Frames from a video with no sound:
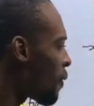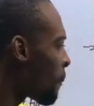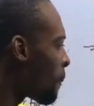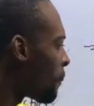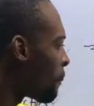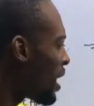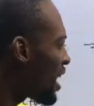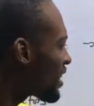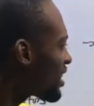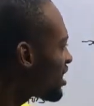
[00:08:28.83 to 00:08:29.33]

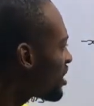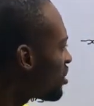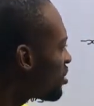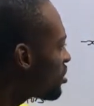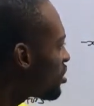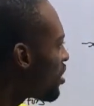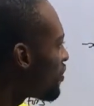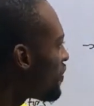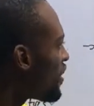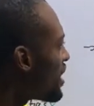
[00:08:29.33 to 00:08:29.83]
Magnitude
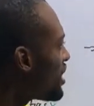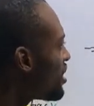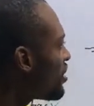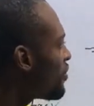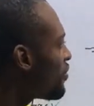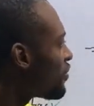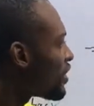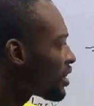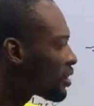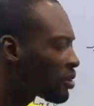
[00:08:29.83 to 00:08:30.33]
of any
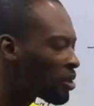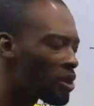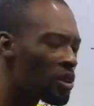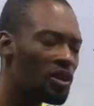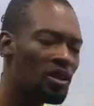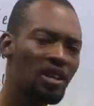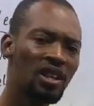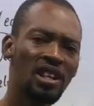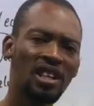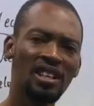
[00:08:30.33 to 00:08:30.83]
vector
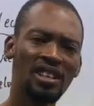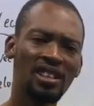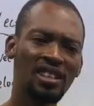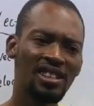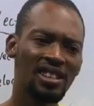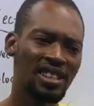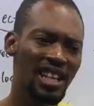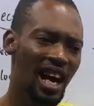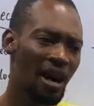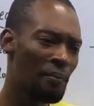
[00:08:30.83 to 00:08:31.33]

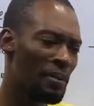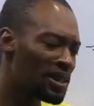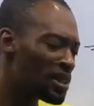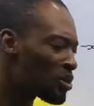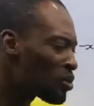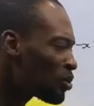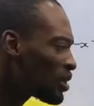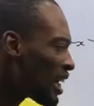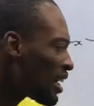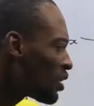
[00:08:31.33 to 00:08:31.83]
is that
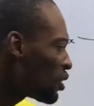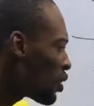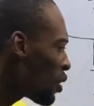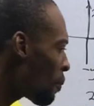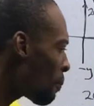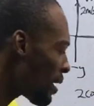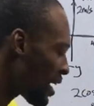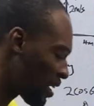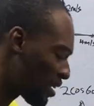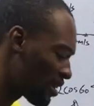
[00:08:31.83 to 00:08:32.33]
particular
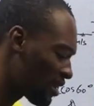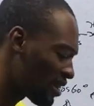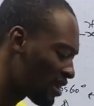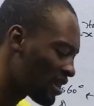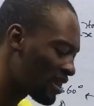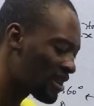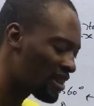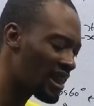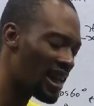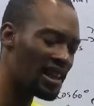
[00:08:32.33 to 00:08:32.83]
number
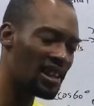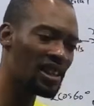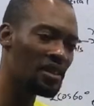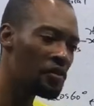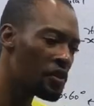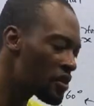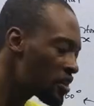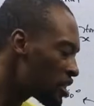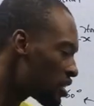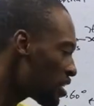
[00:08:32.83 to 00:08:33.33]
that gives
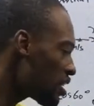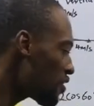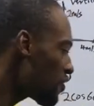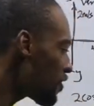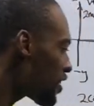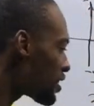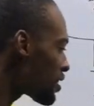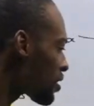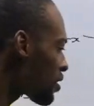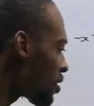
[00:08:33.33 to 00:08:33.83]
us the
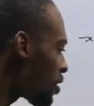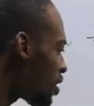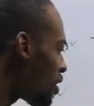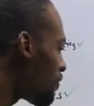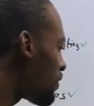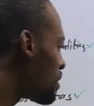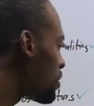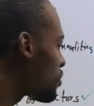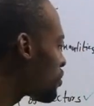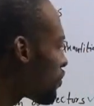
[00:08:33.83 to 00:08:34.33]
effect of
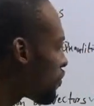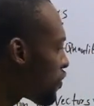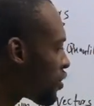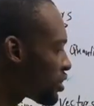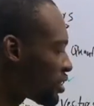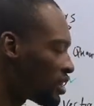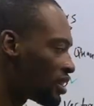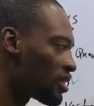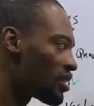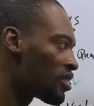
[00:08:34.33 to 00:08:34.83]
the two
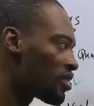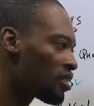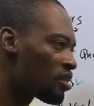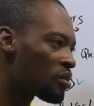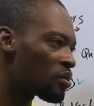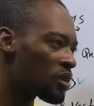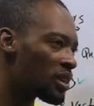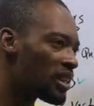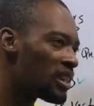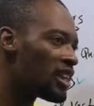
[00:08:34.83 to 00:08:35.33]
forces
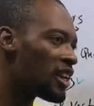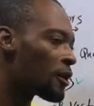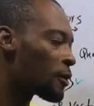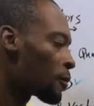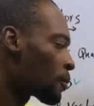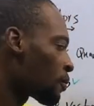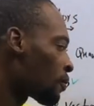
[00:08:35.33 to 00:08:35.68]
together.